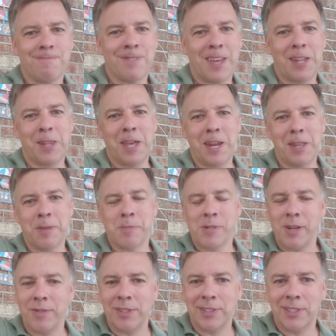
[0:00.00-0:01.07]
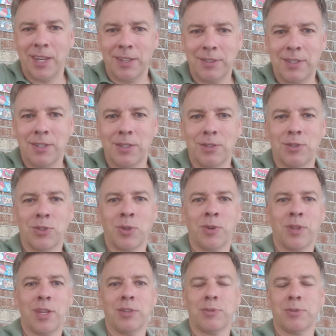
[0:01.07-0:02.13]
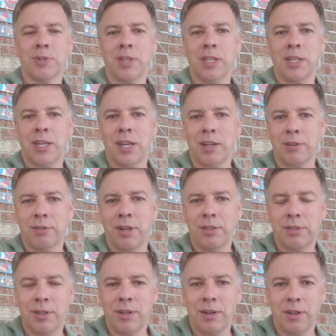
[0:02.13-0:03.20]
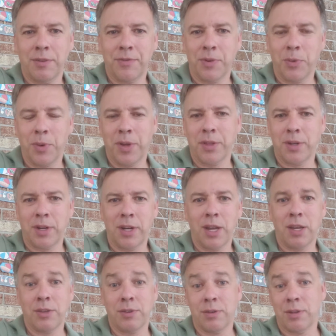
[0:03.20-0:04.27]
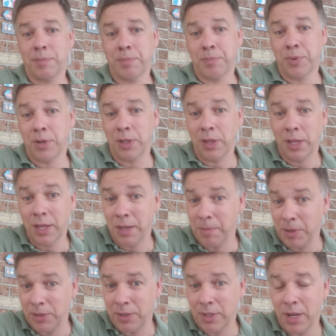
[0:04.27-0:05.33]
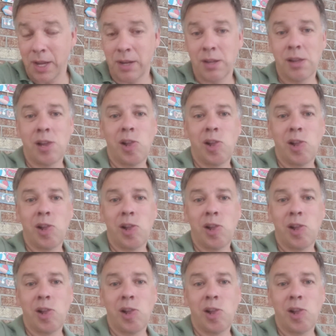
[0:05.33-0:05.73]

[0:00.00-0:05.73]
not a lot of them are having sex either. So that's really not a criteria for whether or not you're a polygamist or not.